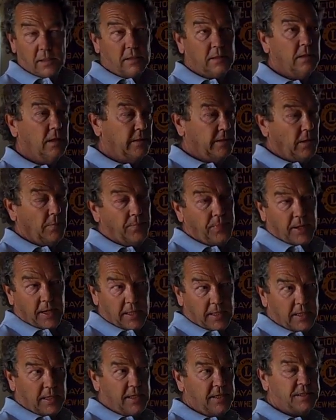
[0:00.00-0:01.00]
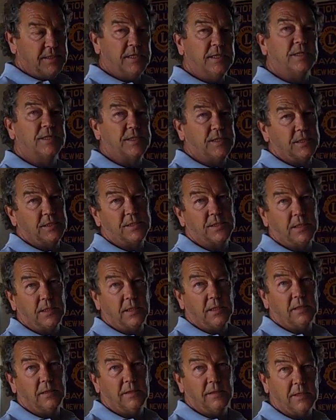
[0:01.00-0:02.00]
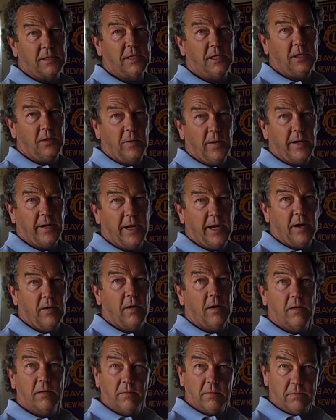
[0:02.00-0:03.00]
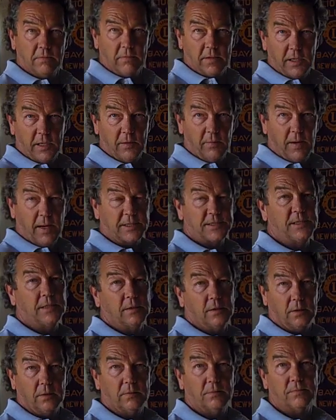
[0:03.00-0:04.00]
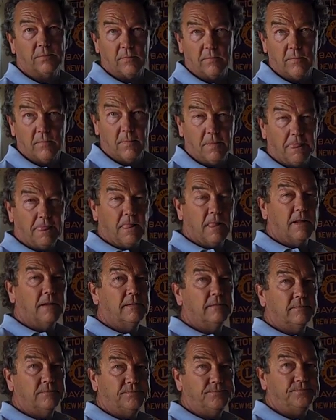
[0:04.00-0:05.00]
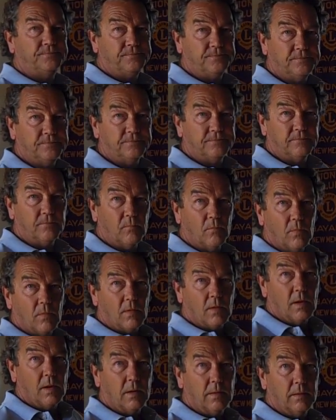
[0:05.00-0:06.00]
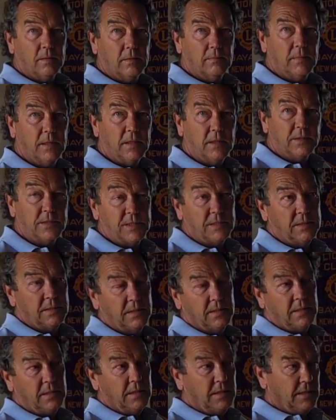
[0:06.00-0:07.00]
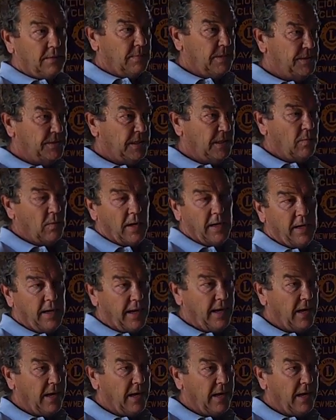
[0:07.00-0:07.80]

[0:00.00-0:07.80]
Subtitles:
you know, they'll pay 18 cents a kilowatt hour in Mexico. Right. Cool. Hey, listen, you got to go where the profit is.